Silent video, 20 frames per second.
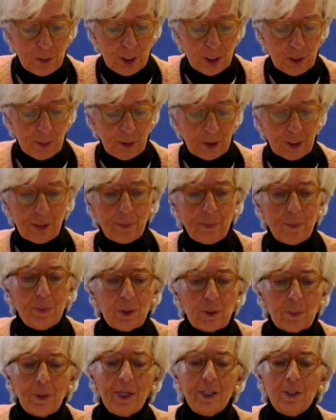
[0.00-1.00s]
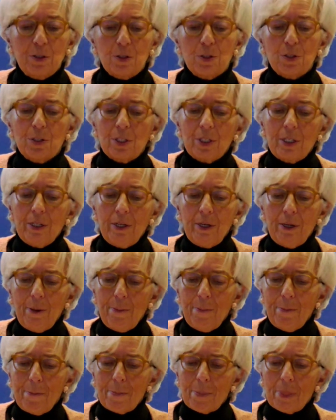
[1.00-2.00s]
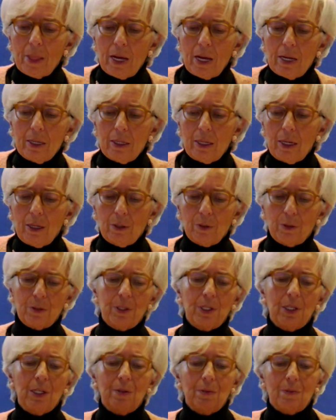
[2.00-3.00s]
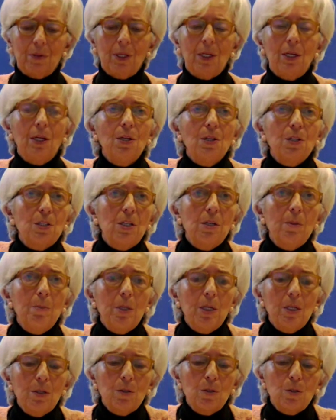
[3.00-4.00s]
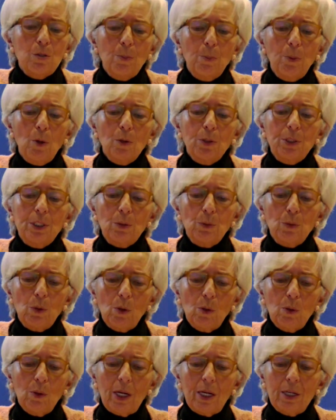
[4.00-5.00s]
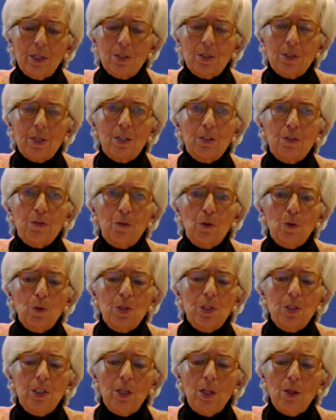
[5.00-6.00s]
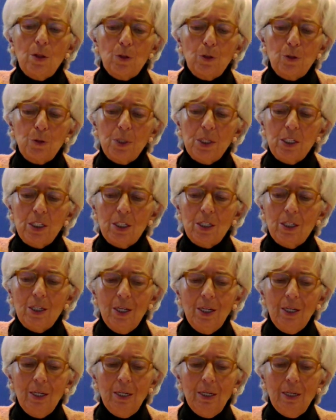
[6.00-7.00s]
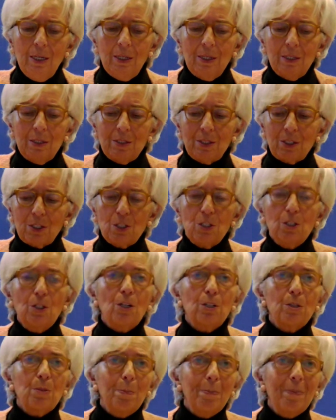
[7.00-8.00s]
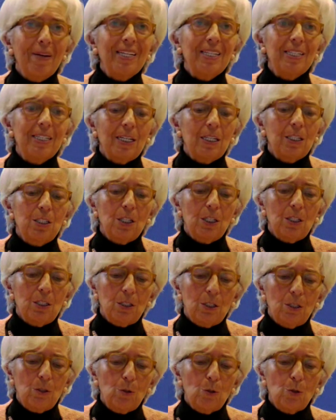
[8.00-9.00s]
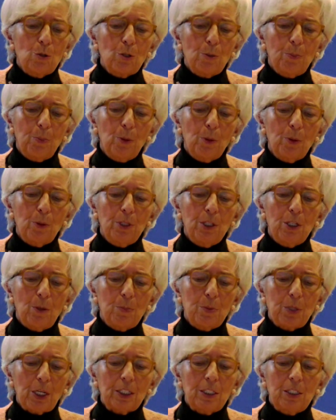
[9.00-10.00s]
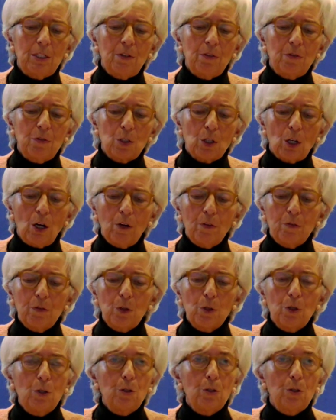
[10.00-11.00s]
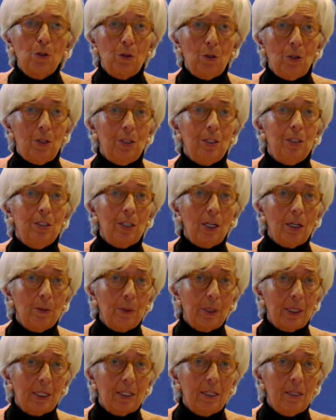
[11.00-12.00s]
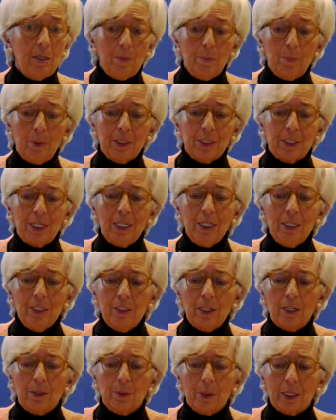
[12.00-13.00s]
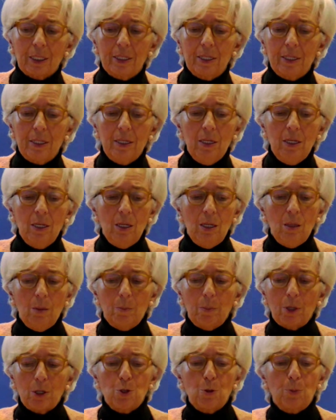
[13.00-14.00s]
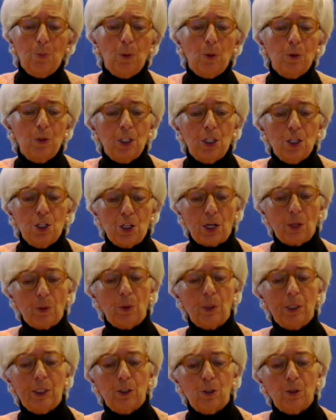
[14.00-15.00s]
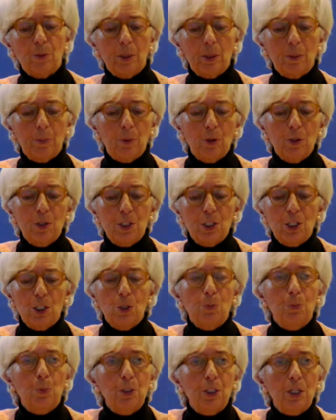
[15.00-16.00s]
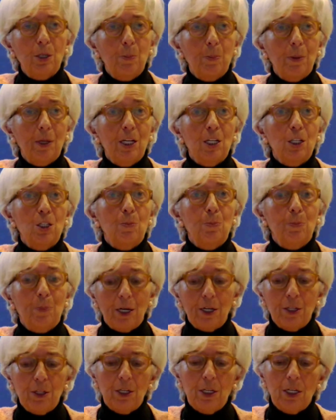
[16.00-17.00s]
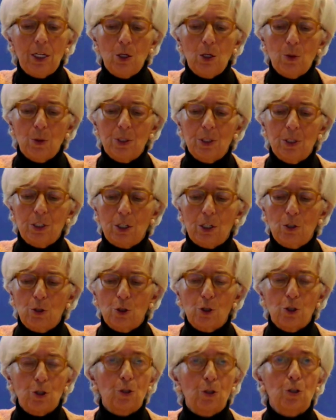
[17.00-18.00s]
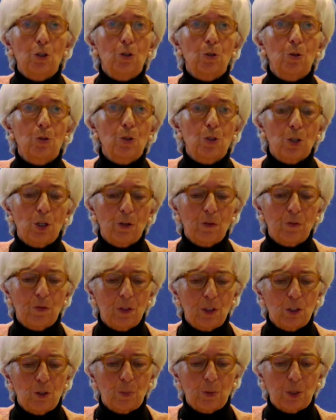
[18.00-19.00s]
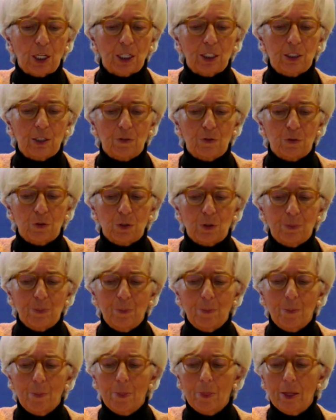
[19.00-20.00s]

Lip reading: Mr. Macmanus. The ECB's supporting role, as foreseen in the treaty, does not mandate it to support the objectives of the Union directly, but indirectly, by supporting general economic policies put in place by the EU institutions to serve these objectives.